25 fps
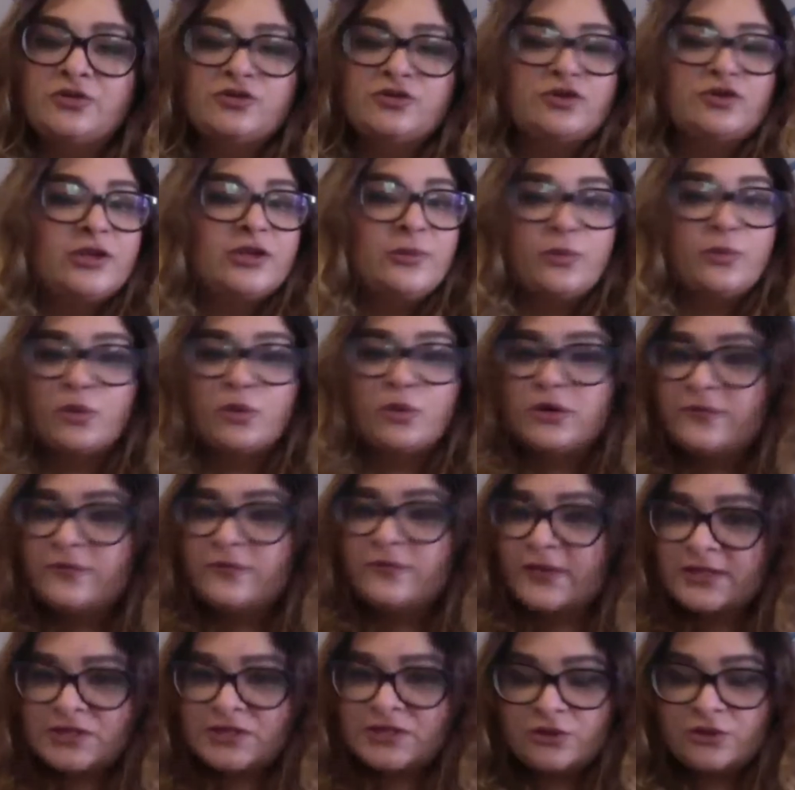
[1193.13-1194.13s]
So they won't
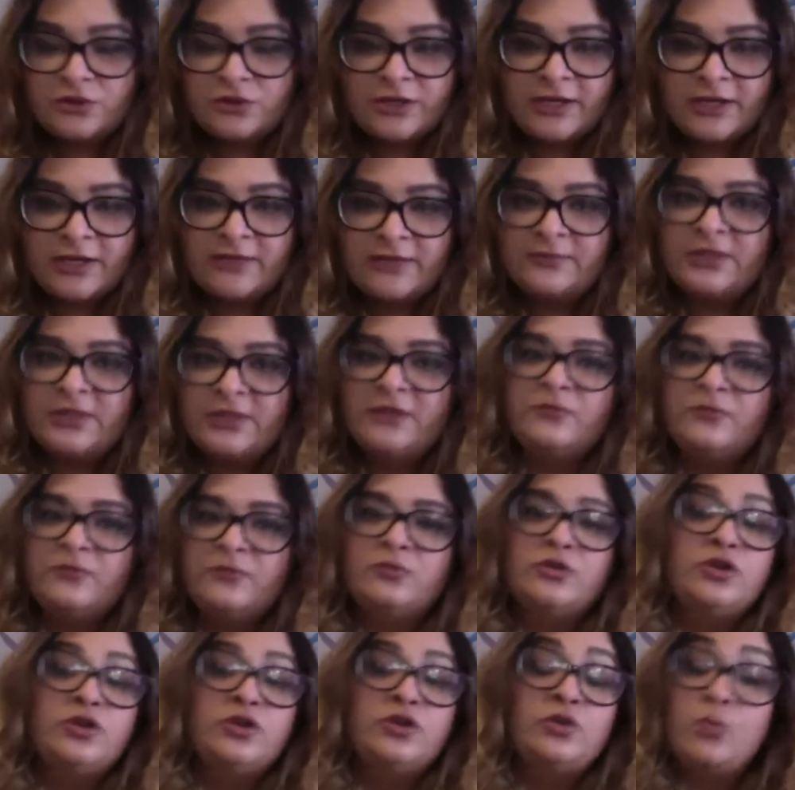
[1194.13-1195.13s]
waste your time,
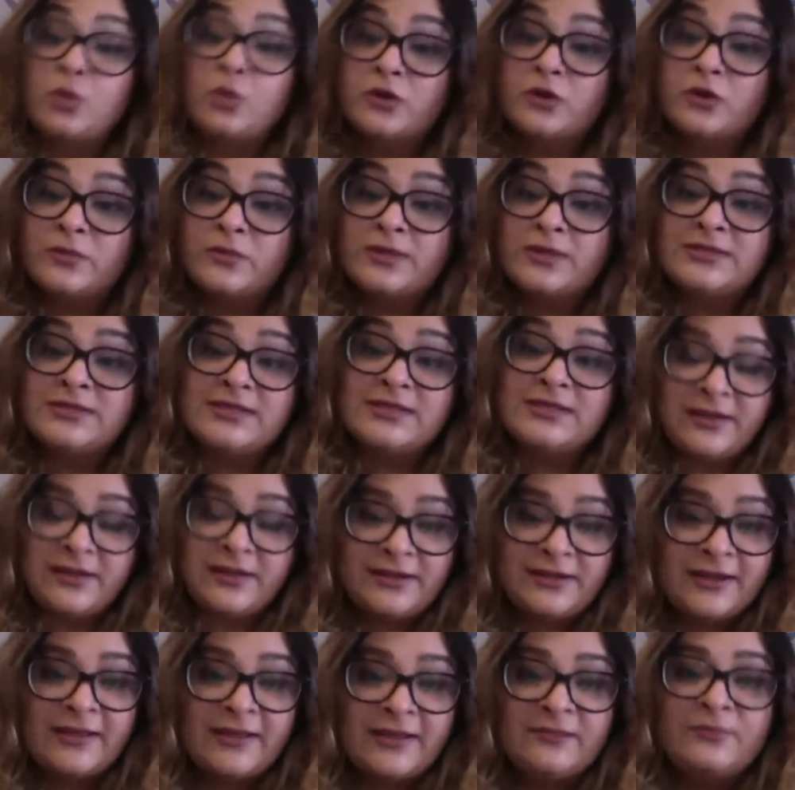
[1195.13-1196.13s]
you won't waste
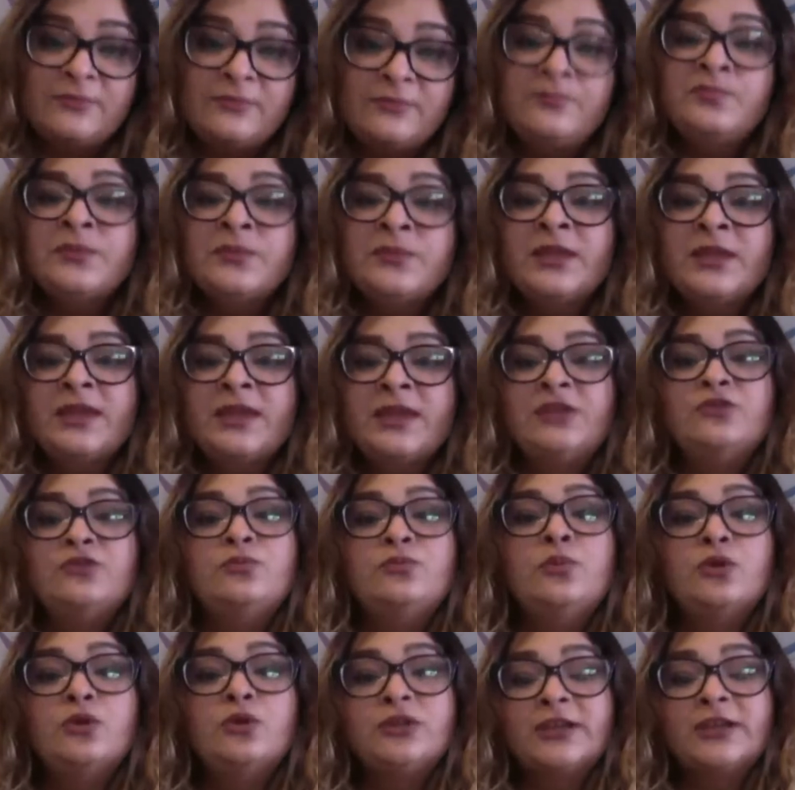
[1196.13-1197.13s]
their time, and you
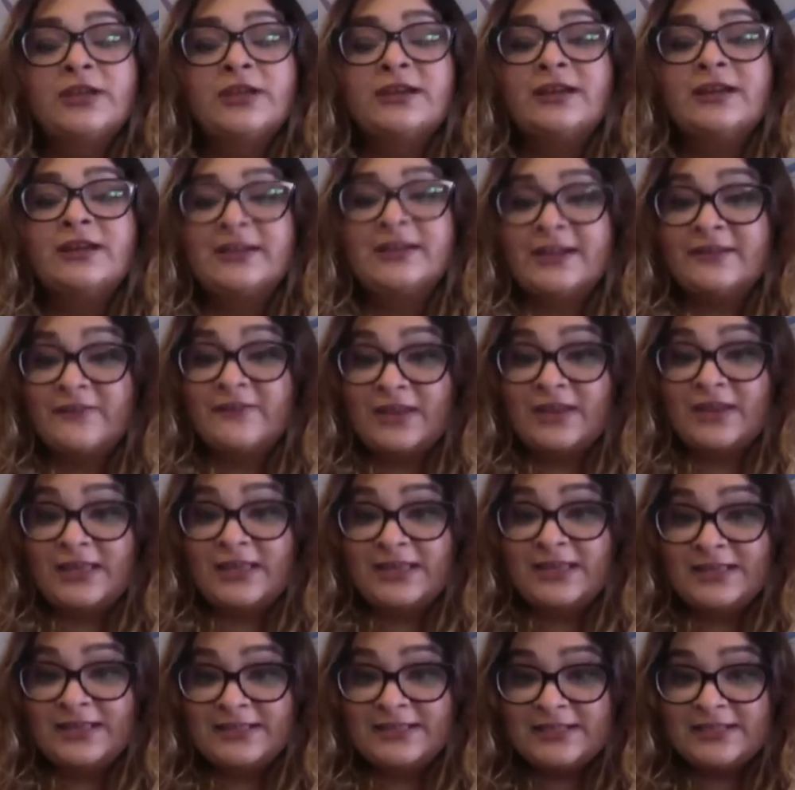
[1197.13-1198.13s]
both can connect
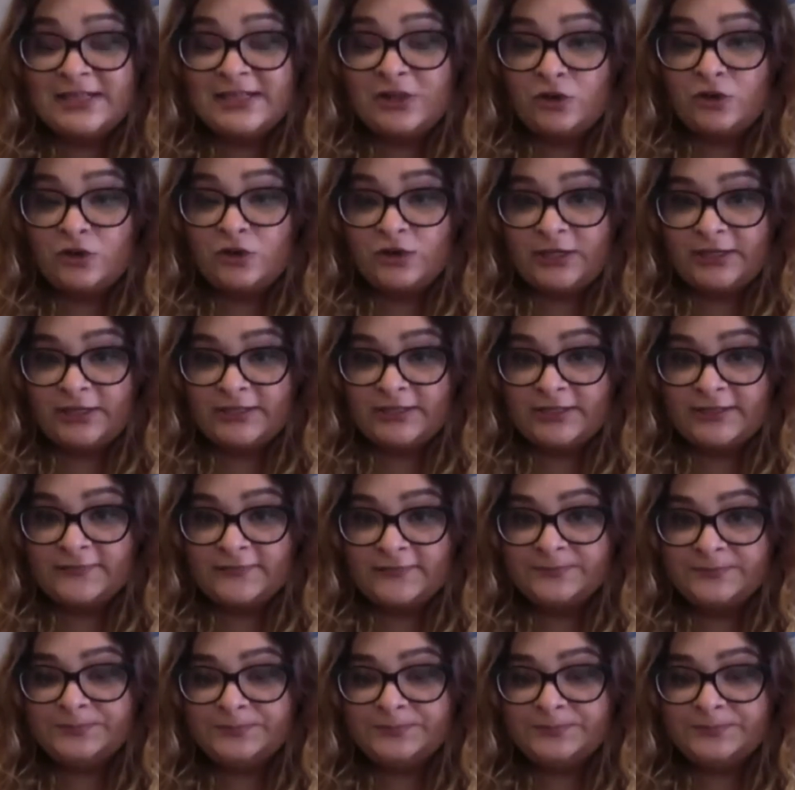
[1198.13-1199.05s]
very easily on LinkedIn.